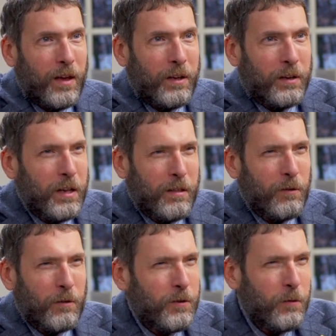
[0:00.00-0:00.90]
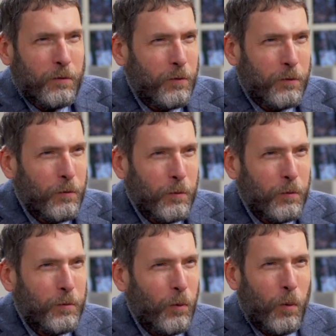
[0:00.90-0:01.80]
you could either choose the
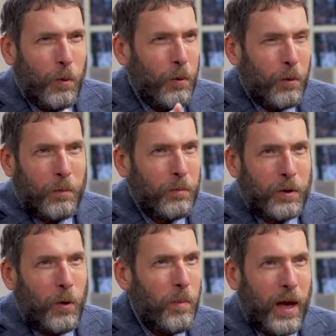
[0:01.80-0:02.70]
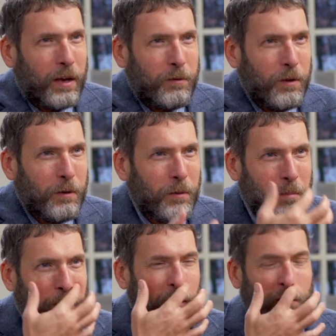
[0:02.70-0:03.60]
truth or go back to your
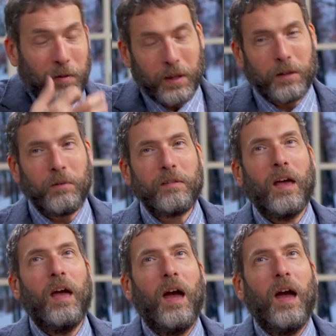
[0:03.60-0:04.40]
blissful ignorance.